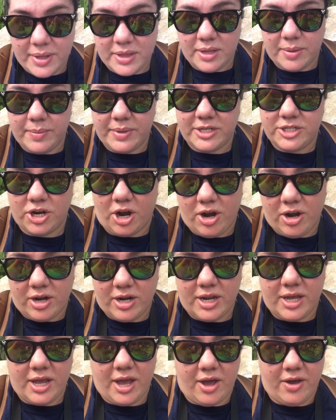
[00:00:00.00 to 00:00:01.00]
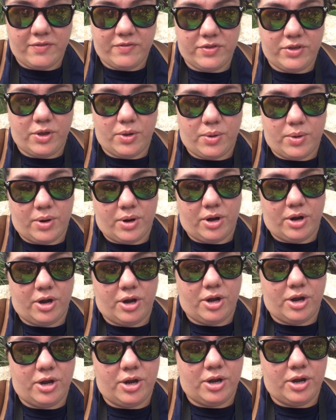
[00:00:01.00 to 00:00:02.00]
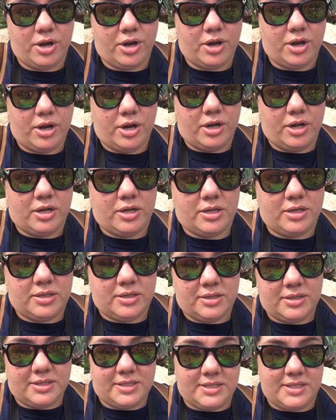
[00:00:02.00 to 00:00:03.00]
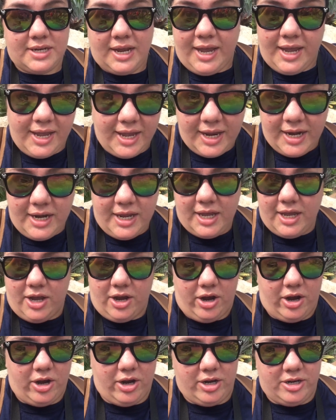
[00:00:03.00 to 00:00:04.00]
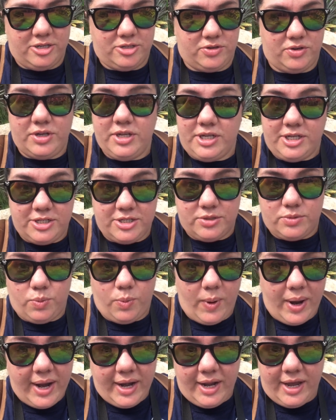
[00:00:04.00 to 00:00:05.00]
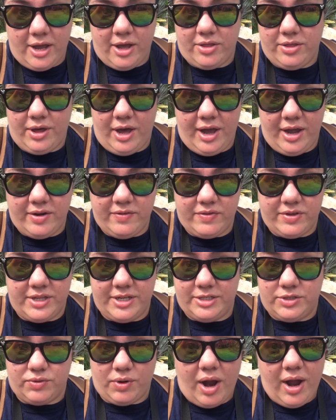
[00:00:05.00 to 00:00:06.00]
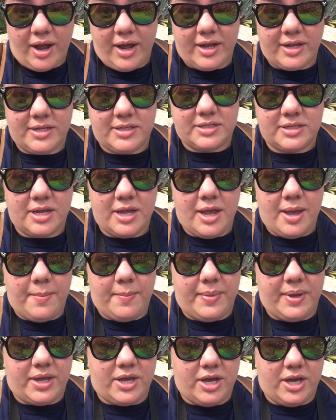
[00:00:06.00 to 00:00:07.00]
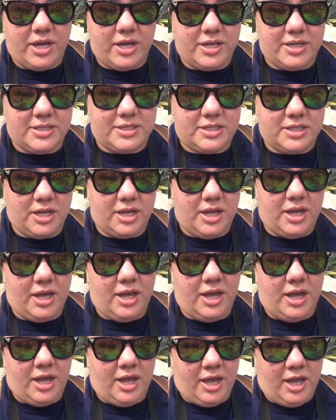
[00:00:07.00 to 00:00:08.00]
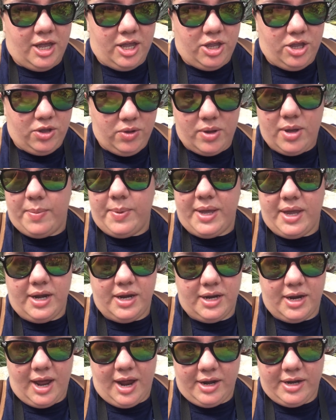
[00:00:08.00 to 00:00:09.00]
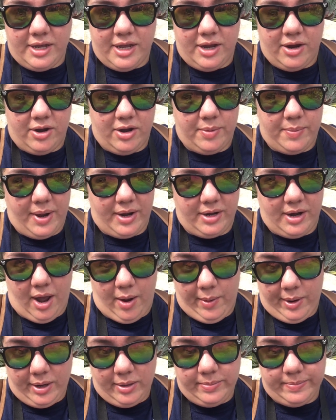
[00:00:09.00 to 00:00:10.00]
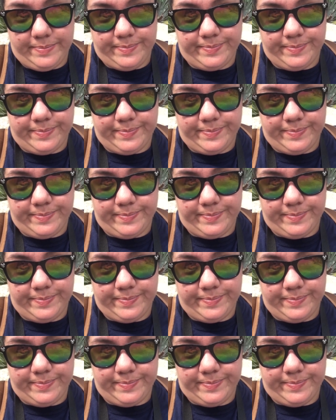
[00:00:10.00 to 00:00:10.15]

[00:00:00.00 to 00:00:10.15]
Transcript: the majority of your stay in here is really just waiting online for these rides, because you could be in and out of here in about an hour